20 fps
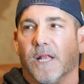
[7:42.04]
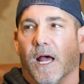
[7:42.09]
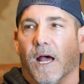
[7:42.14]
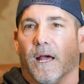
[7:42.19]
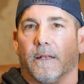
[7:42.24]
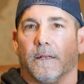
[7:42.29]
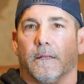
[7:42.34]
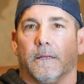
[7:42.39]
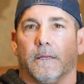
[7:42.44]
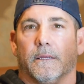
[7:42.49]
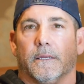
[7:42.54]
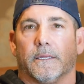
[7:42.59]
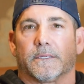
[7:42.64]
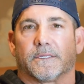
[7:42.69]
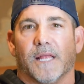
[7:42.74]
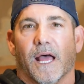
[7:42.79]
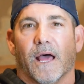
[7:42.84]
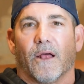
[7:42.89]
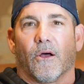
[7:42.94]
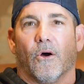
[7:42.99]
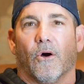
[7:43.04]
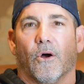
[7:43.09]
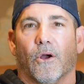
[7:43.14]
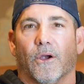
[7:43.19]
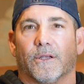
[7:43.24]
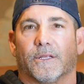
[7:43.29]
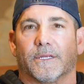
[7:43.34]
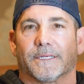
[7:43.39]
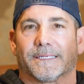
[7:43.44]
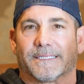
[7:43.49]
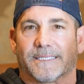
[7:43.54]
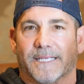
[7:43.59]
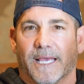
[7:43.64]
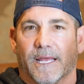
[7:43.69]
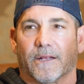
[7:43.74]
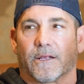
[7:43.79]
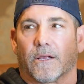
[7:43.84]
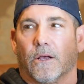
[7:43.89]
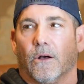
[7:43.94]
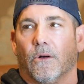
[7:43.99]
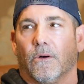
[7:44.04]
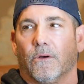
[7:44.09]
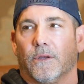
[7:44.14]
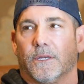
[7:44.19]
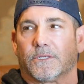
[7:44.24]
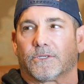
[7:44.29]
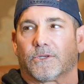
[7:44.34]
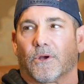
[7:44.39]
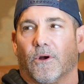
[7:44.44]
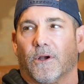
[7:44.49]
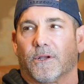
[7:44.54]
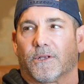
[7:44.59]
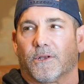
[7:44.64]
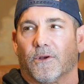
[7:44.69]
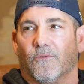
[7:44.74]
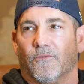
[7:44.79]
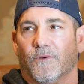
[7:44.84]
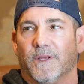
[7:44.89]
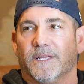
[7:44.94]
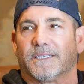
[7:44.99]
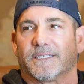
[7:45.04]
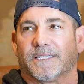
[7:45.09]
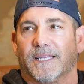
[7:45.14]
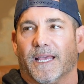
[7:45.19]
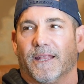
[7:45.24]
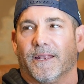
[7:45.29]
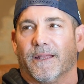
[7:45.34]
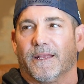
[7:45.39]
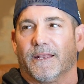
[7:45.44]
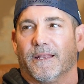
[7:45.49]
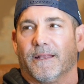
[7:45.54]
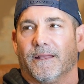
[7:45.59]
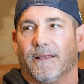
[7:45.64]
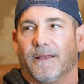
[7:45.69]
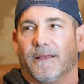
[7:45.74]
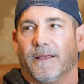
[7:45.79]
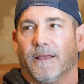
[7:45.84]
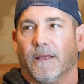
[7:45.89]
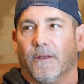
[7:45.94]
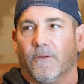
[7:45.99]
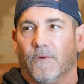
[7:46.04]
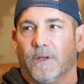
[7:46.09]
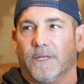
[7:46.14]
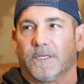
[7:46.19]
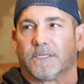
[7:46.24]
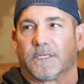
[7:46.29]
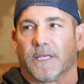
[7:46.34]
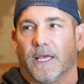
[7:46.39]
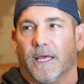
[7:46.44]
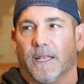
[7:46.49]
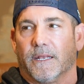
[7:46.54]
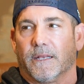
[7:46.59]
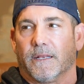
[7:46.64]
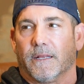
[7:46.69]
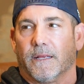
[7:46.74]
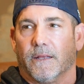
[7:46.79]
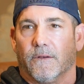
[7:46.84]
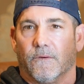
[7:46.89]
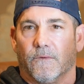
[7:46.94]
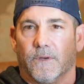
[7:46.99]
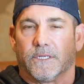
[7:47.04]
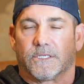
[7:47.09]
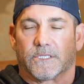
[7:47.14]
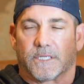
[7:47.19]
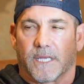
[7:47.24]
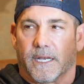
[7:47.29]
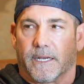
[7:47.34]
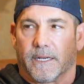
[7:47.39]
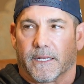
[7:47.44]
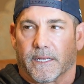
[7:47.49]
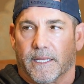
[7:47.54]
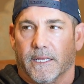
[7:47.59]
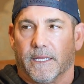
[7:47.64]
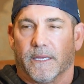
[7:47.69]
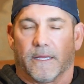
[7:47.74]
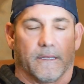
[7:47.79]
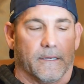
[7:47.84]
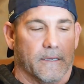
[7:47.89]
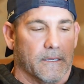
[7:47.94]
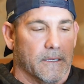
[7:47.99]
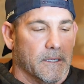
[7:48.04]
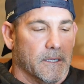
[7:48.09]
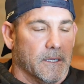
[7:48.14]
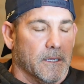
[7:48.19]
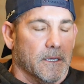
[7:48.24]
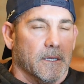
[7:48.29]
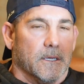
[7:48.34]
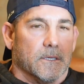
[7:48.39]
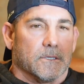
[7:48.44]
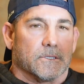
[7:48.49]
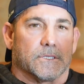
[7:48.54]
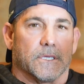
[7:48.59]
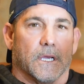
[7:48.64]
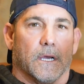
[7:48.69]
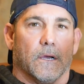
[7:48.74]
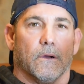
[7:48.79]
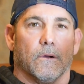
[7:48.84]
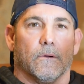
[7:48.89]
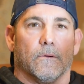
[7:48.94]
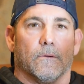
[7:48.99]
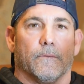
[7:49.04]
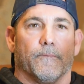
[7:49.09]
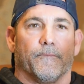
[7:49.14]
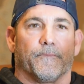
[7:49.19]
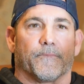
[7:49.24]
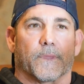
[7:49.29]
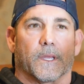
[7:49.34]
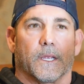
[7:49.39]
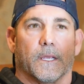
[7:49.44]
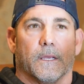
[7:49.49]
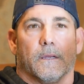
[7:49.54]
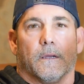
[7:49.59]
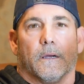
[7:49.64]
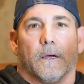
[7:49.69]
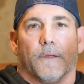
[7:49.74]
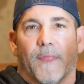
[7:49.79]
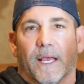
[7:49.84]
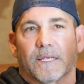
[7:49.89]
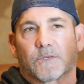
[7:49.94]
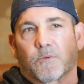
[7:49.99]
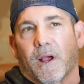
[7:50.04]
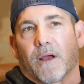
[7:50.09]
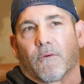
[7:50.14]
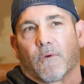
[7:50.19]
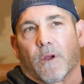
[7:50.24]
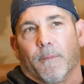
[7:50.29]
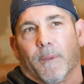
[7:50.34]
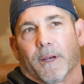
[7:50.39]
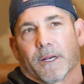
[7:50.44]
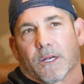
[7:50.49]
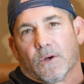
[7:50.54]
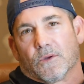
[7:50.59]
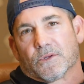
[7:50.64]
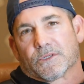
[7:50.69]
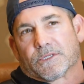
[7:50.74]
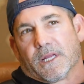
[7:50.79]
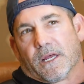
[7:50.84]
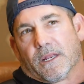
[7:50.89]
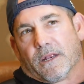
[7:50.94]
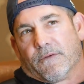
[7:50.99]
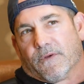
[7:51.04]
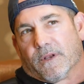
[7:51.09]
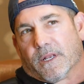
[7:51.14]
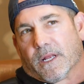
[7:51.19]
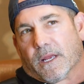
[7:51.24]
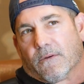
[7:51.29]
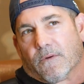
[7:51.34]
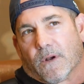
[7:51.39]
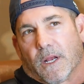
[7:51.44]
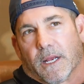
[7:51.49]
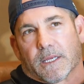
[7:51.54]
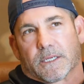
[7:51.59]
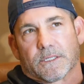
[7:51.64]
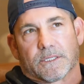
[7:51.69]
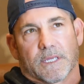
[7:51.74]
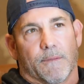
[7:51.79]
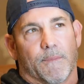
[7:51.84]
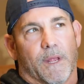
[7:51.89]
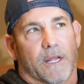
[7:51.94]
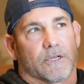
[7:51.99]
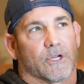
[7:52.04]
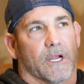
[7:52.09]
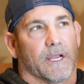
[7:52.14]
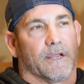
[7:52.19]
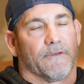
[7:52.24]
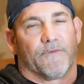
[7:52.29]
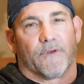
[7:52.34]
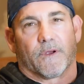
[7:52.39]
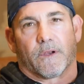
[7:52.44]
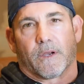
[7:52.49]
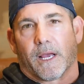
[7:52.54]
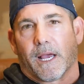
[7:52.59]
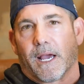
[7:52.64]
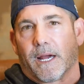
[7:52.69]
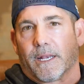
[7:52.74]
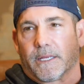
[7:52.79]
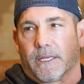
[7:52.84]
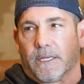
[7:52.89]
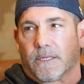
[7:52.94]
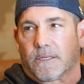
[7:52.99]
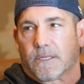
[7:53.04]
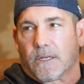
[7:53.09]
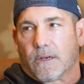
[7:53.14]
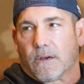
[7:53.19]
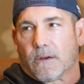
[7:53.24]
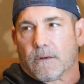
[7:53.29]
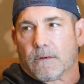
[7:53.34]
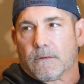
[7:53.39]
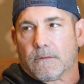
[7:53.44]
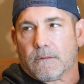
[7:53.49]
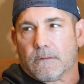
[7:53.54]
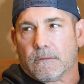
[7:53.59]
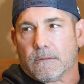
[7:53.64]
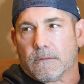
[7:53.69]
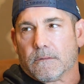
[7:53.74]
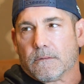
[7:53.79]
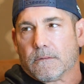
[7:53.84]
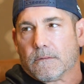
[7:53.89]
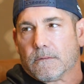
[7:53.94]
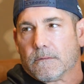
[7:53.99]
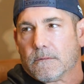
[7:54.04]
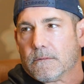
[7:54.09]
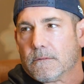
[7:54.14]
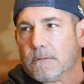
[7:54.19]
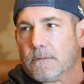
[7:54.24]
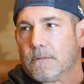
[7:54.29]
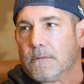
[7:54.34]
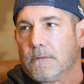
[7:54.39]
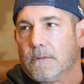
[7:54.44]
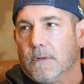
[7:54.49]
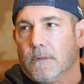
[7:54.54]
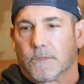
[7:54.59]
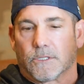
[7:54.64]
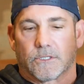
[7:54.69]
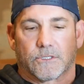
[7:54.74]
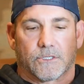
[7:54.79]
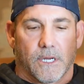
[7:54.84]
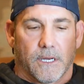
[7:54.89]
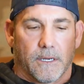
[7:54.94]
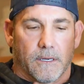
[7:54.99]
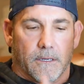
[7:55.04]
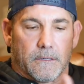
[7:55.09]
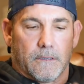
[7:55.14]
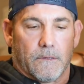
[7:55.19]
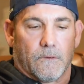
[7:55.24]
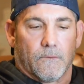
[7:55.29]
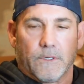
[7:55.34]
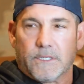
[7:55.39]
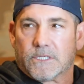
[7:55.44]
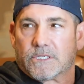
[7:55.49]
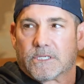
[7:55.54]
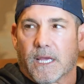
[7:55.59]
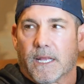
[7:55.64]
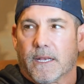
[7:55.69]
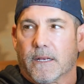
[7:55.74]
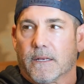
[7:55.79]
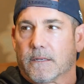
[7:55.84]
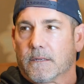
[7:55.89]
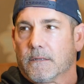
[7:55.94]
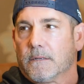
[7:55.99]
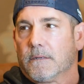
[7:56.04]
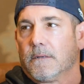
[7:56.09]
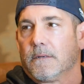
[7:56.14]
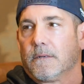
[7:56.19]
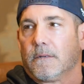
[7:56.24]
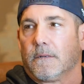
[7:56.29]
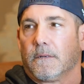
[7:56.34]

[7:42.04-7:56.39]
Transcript: it's not hard to set a goal. It's hard to reset it and reset it and reset it again. So that's why I write my goals down every day, right? Because I'm not trying to figure out how to get there. I'm just trying to reset it.